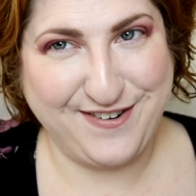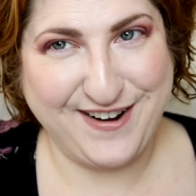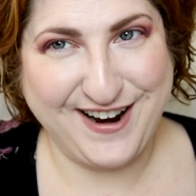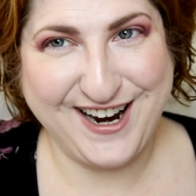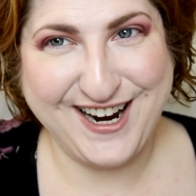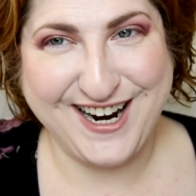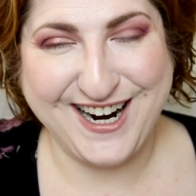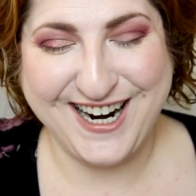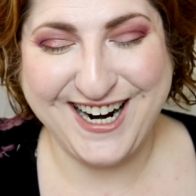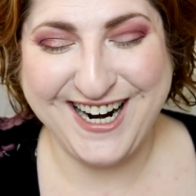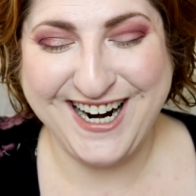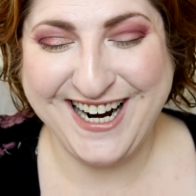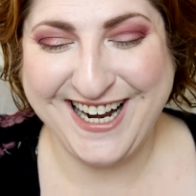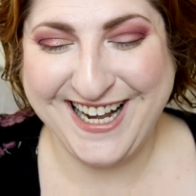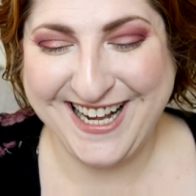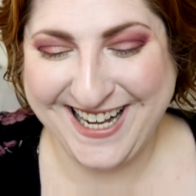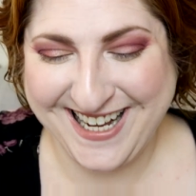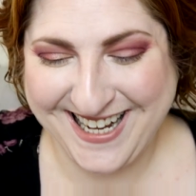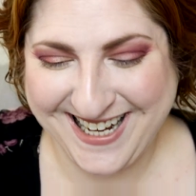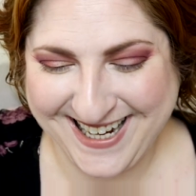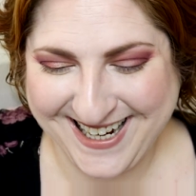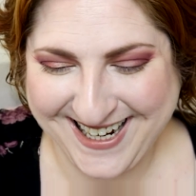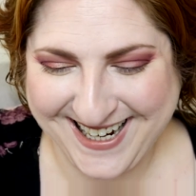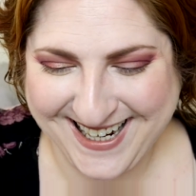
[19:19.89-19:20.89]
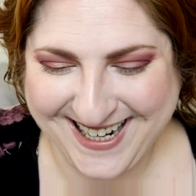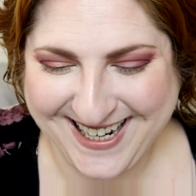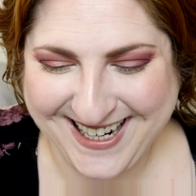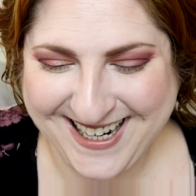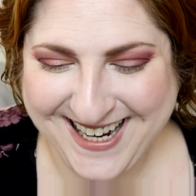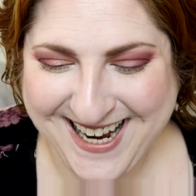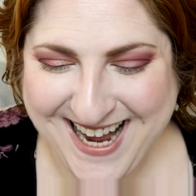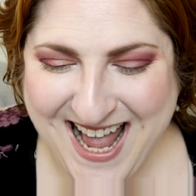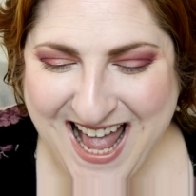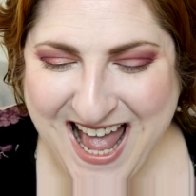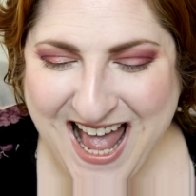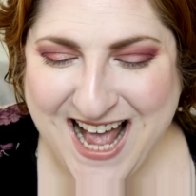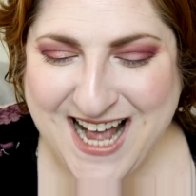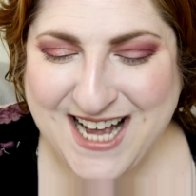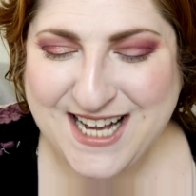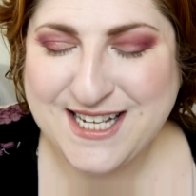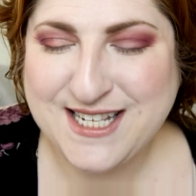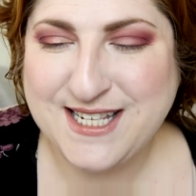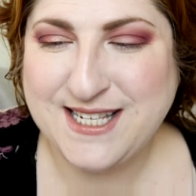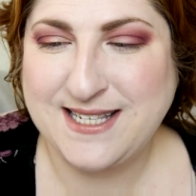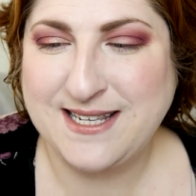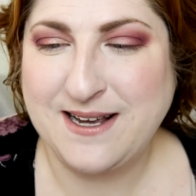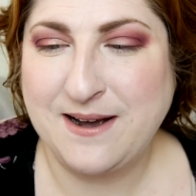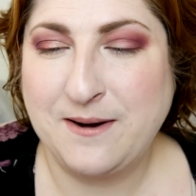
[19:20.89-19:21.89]
finger.
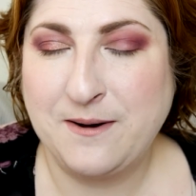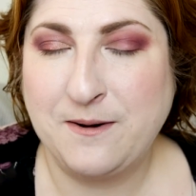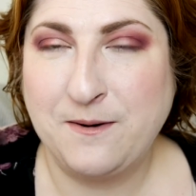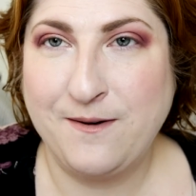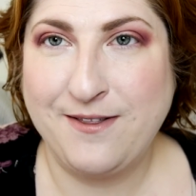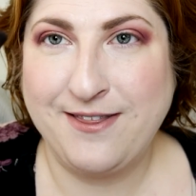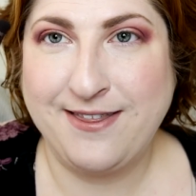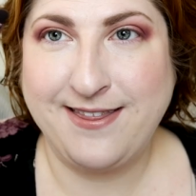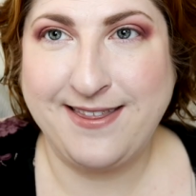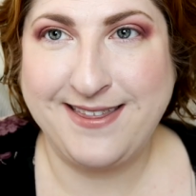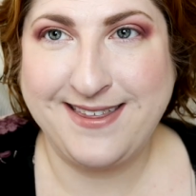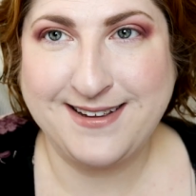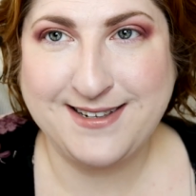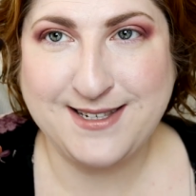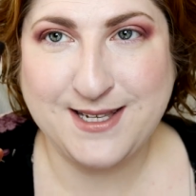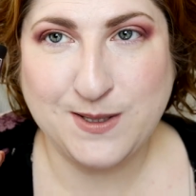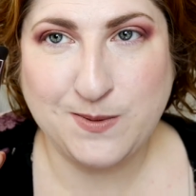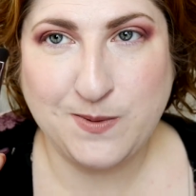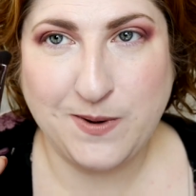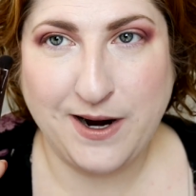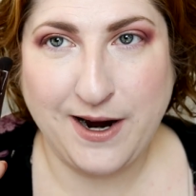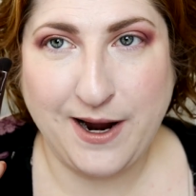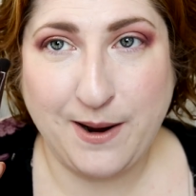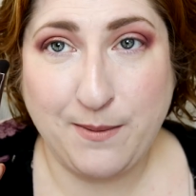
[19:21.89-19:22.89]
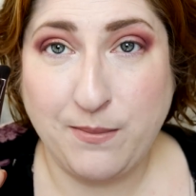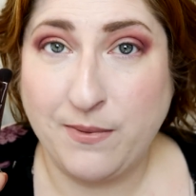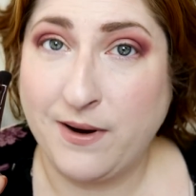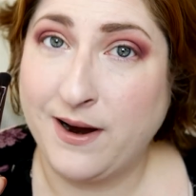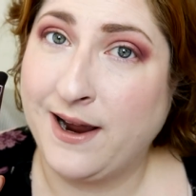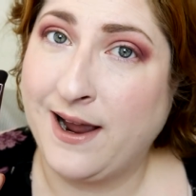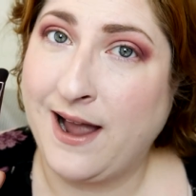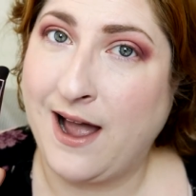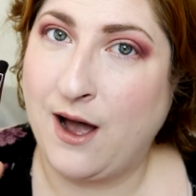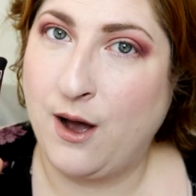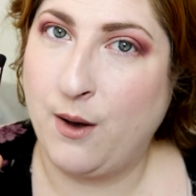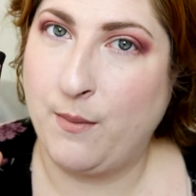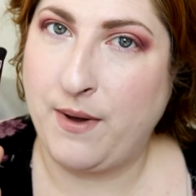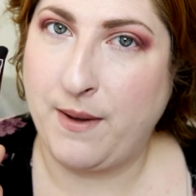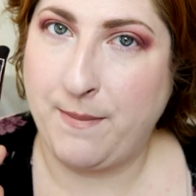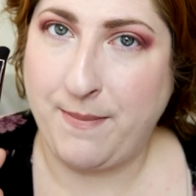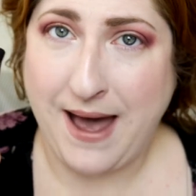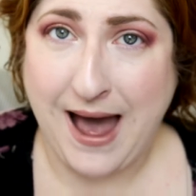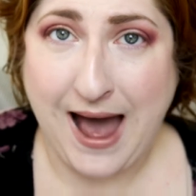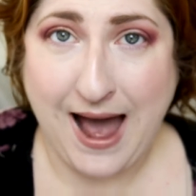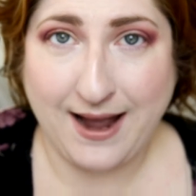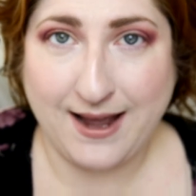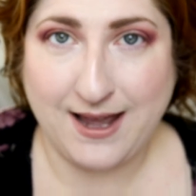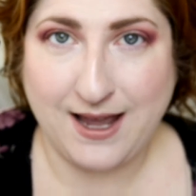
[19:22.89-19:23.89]
so this is where I bring out my
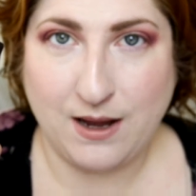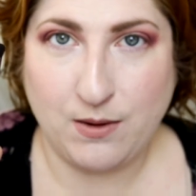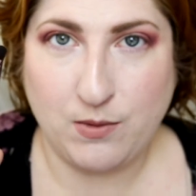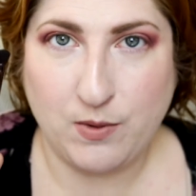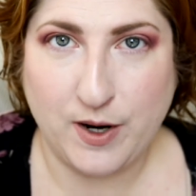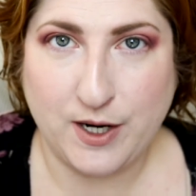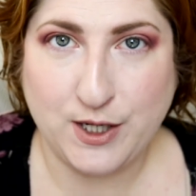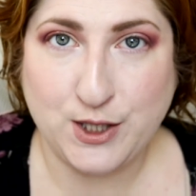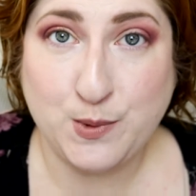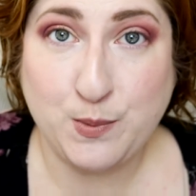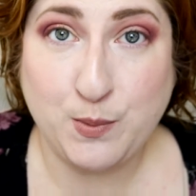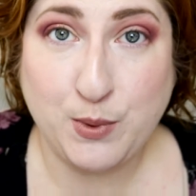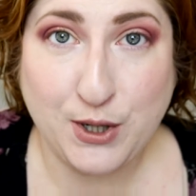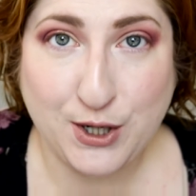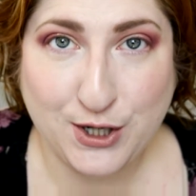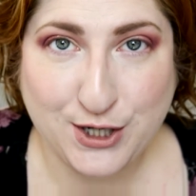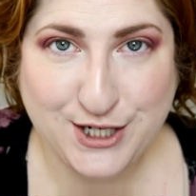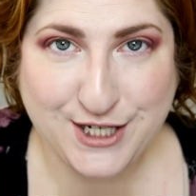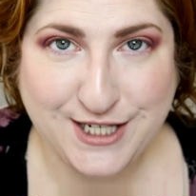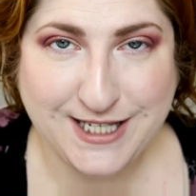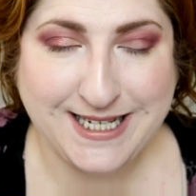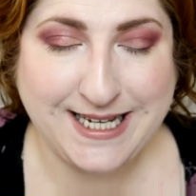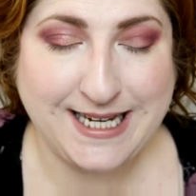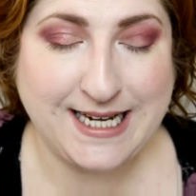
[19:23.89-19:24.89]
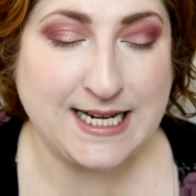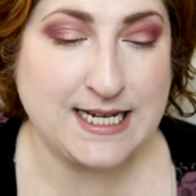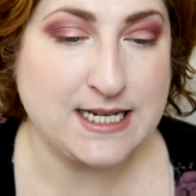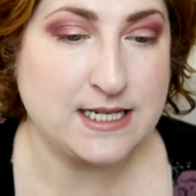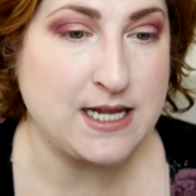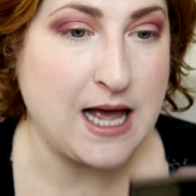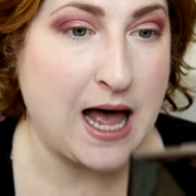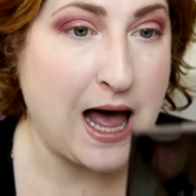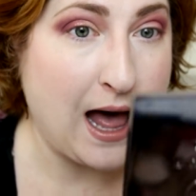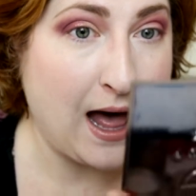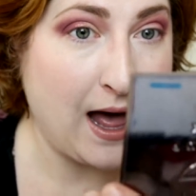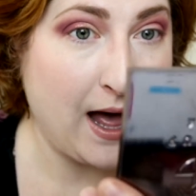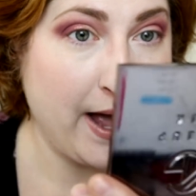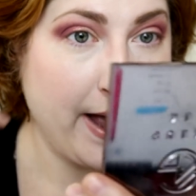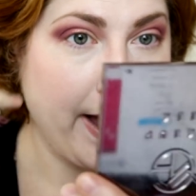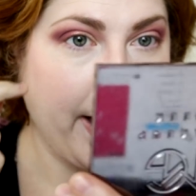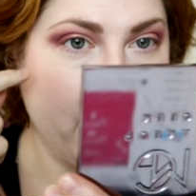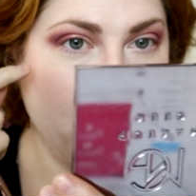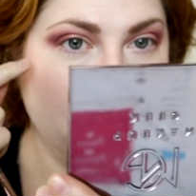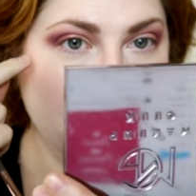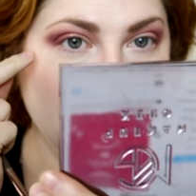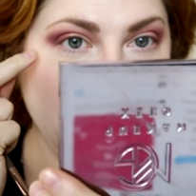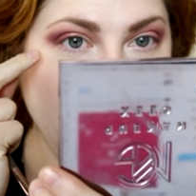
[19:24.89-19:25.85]
packing brush personally because I